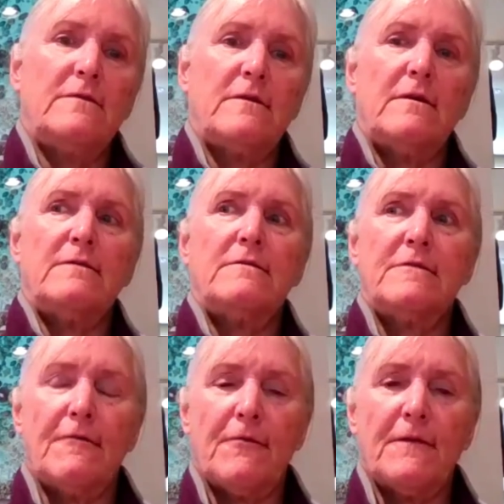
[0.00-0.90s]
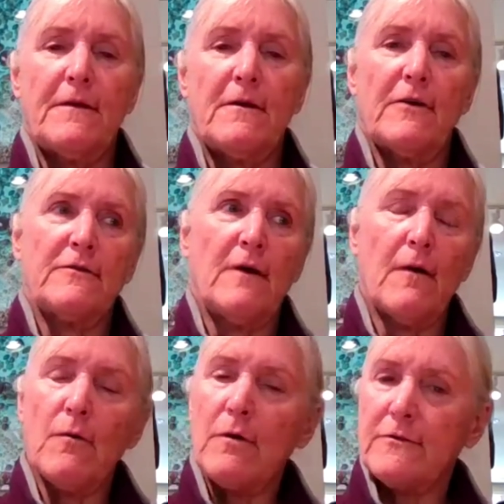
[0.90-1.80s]
is different than ours.
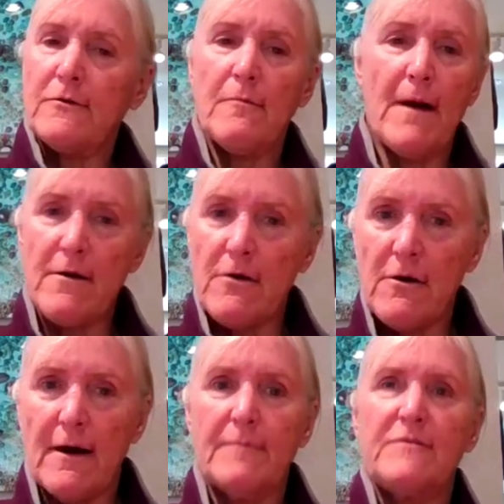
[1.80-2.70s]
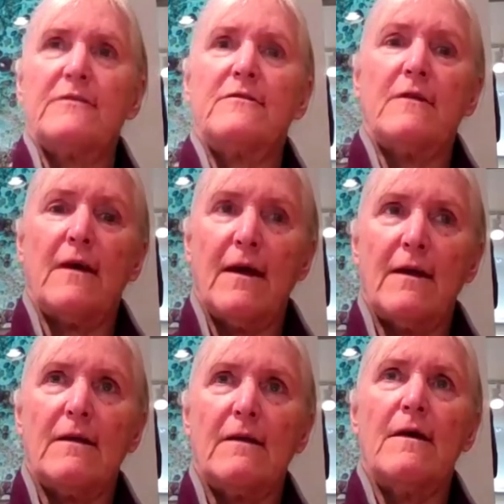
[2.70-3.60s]
Not worse or better. I'm just
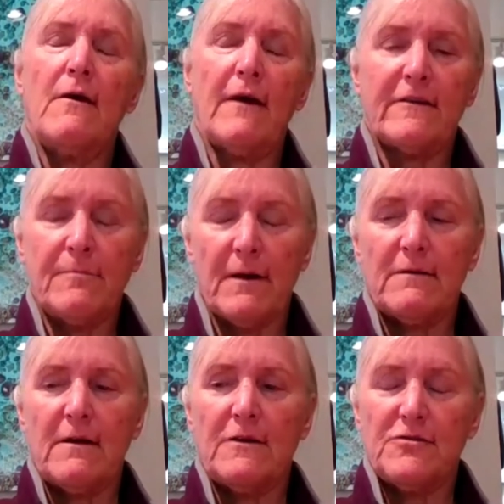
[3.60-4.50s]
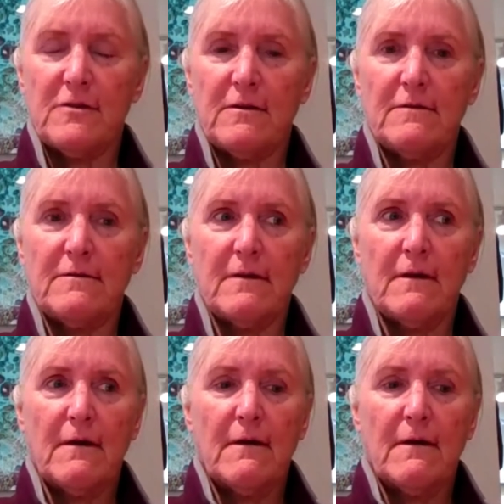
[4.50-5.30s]
saying their expectations